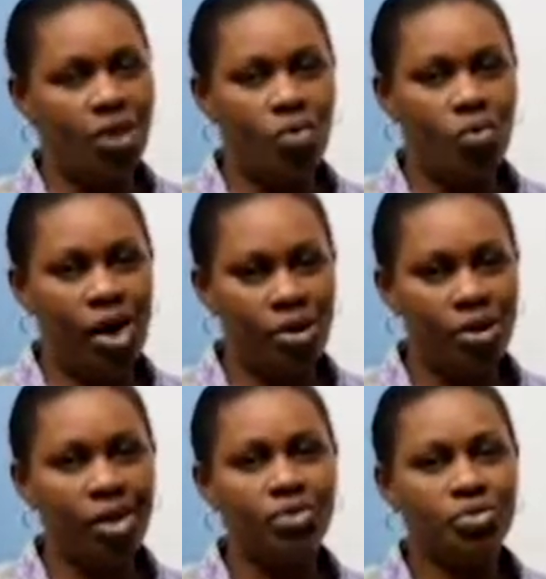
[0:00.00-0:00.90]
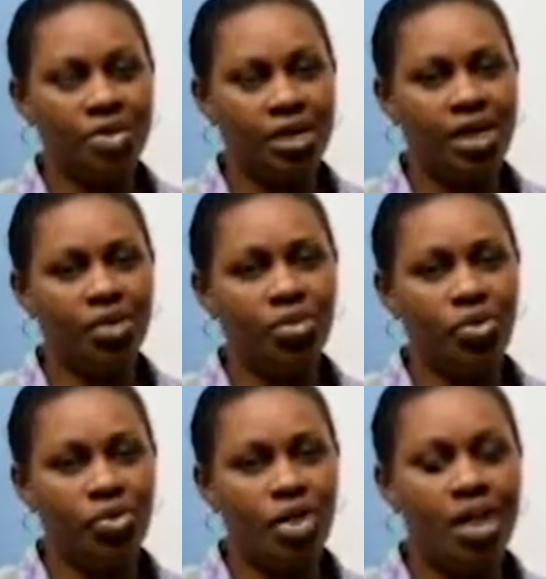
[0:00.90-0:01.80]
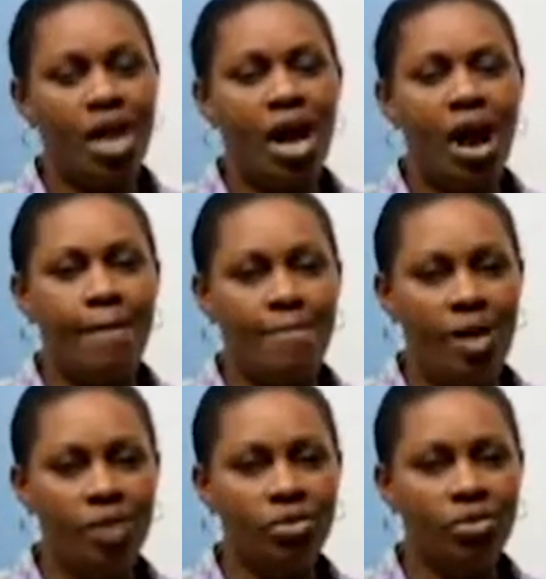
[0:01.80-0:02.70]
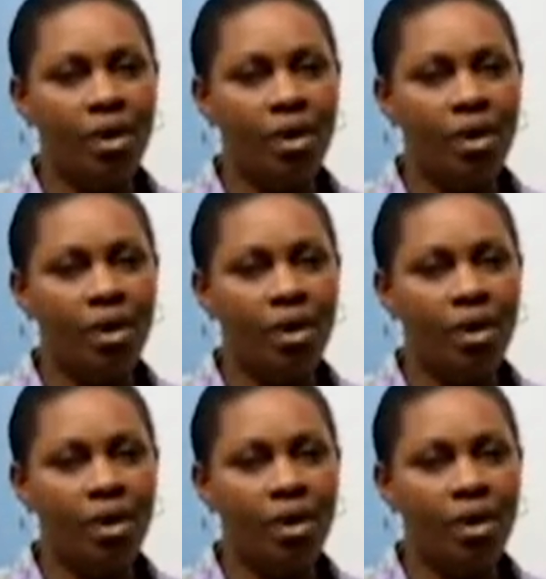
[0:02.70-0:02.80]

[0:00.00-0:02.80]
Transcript: we are going to read a story about